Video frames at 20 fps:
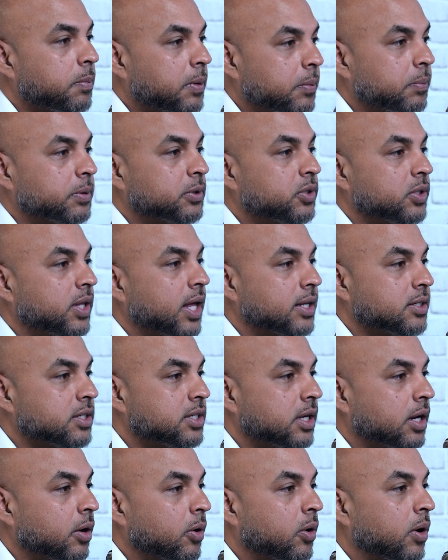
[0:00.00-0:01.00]
people to that
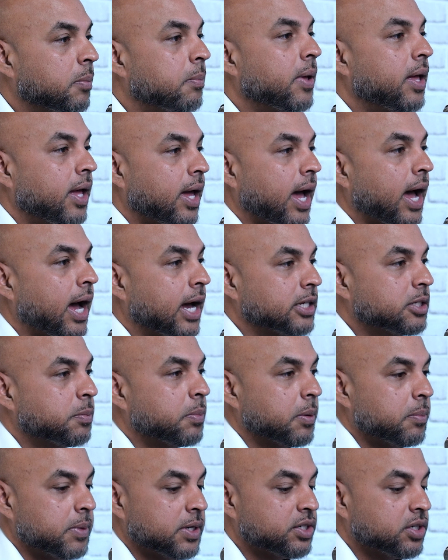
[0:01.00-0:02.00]
CRM, ask
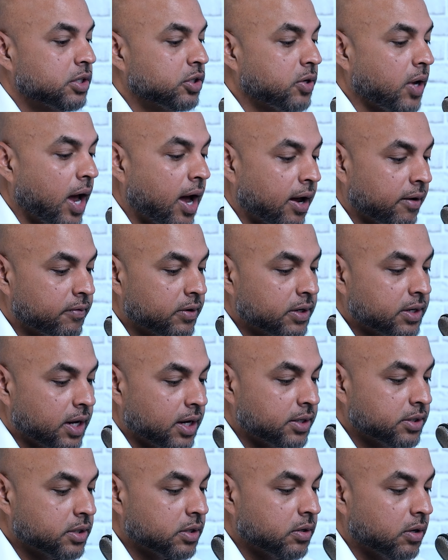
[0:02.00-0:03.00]
permission to
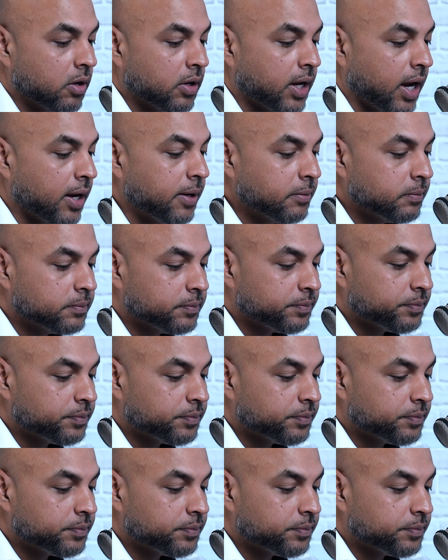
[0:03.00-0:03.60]
advertise, okay?